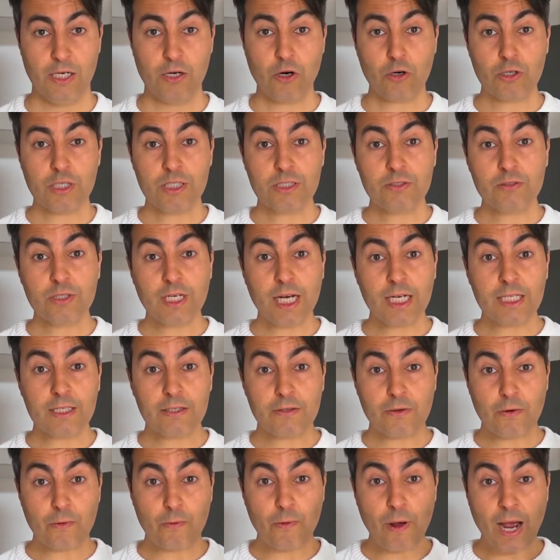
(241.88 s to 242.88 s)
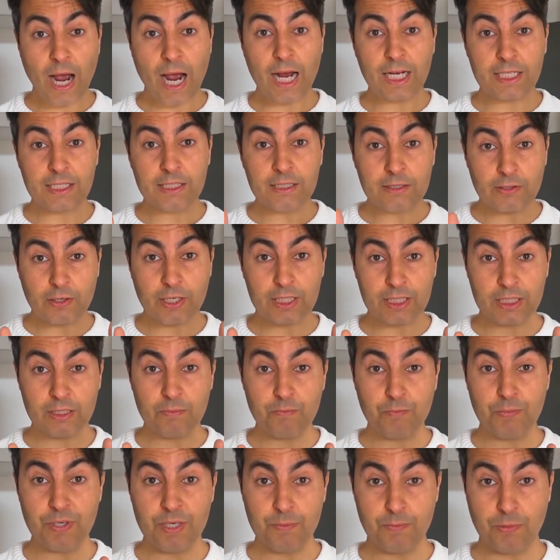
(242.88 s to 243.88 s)
order to get the right interested
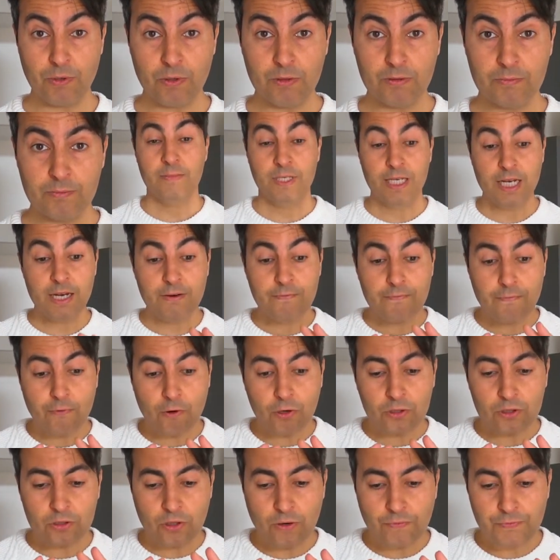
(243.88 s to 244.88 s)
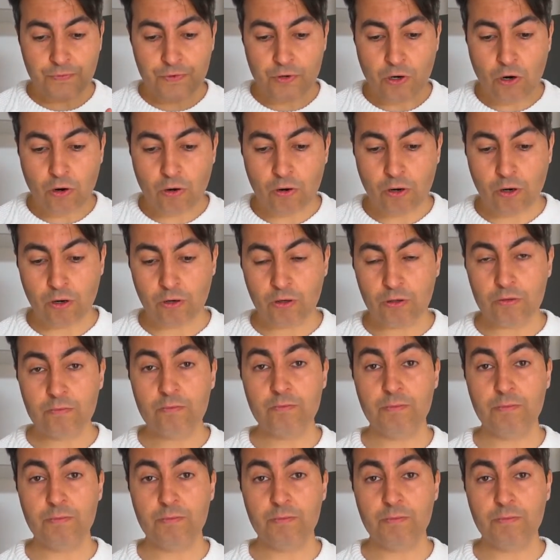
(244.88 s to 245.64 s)
people in front of your own